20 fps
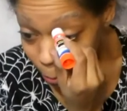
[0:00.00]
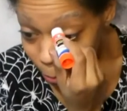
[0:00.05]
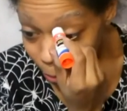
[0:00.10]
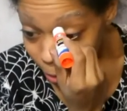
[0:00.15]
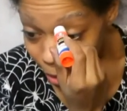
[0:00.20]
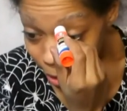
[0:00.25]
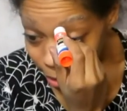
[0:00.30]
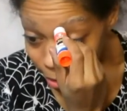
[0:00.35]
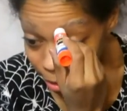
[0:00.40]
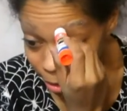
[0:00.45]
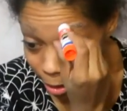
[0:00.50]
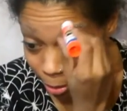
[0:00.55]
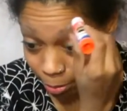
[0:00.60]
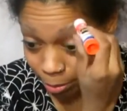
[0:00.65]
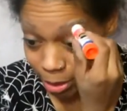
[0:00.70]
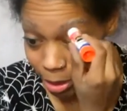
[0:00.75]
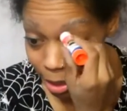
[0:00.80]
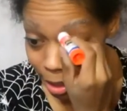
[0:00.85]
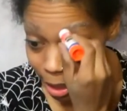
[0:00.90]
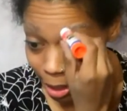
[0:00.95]
But
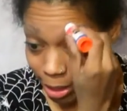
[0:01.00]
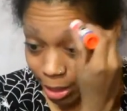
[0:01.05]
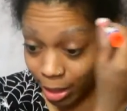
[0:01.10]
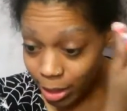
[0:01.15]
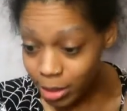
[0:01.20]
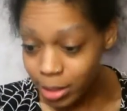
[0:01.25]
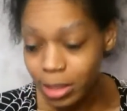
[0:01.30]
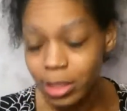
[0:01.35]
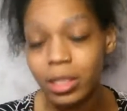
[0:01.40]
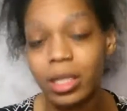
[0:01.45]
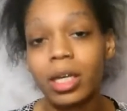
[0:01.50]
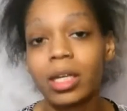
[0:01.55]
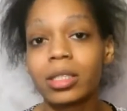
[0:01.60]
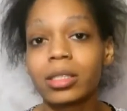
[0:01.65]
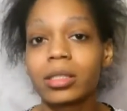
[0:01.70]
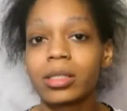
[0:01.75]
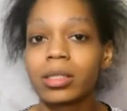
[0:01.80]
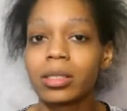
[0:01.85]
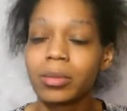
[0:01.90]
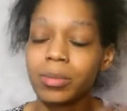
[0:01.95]
I guess it
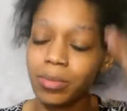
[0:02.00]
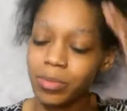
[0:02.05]
does.